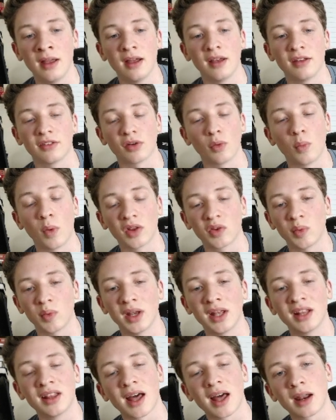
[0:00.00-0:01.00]
So once we
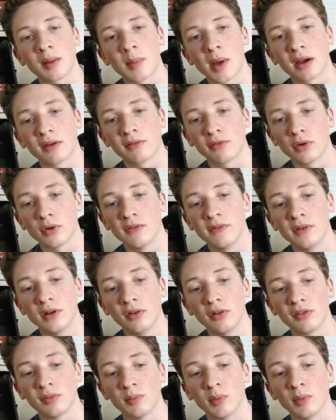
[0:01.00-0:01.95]
get that amount of reviews,